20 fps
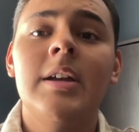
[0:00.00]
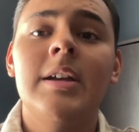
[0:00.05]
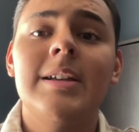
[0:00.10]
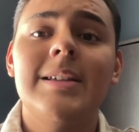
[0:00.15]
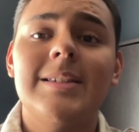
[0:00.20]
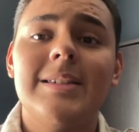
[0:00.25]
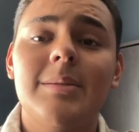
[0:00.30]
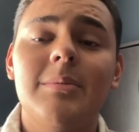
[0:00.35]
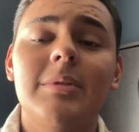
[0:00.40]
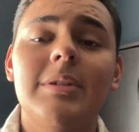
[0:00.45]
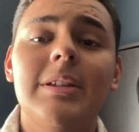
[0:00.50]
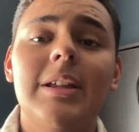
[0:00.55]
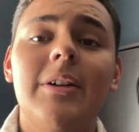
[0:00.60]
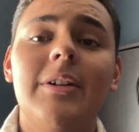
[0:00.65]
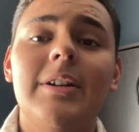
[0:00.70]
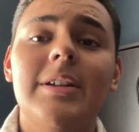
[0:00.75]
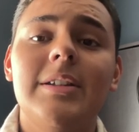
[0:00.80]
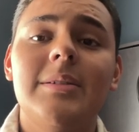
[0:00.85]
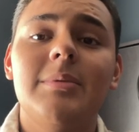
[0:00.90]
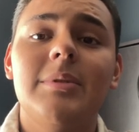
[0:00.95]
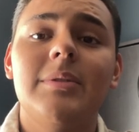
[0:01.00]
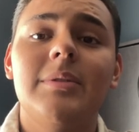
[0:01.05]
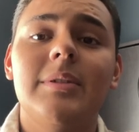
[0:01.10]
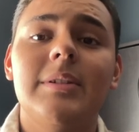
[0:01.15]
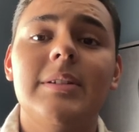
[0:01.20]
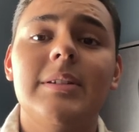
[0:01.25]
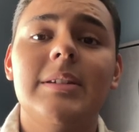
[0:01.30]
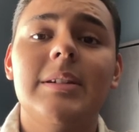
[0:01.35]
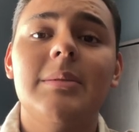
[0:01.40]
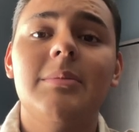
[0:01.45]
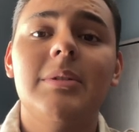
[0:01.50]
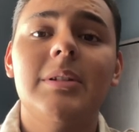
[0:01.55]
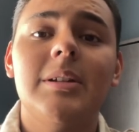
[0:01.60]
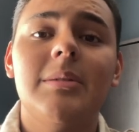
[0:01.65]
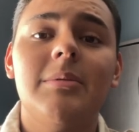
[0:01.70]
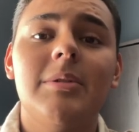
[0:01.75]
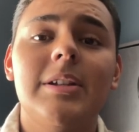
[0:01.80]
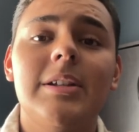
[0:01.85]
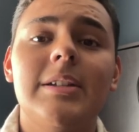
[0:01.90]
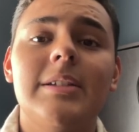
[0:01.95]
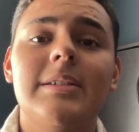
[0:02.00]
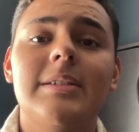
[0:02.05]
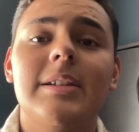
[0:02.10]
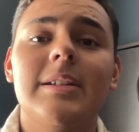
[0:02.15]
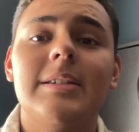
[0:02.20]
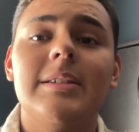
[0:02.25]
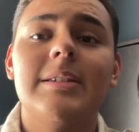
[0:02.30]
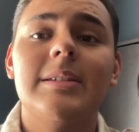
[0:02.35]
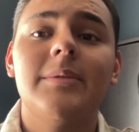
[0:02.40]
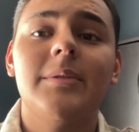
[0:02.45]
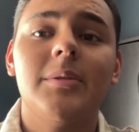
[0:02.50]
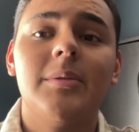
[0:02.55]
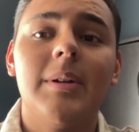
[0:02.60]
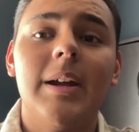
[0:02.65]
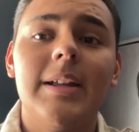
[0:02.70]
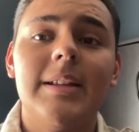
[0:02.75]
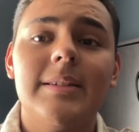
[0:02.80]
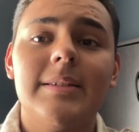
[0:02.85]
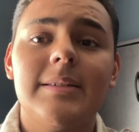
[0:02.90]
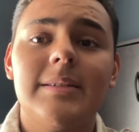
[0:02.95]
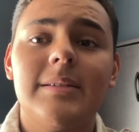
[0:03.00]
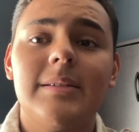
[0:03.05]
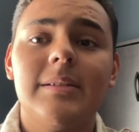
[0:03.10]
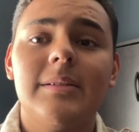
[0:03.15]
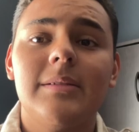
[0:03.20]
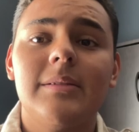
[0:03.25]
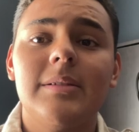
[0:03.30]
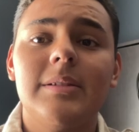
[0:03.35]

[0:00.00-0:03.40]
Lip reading: Similarities between civil liberties and civil rights.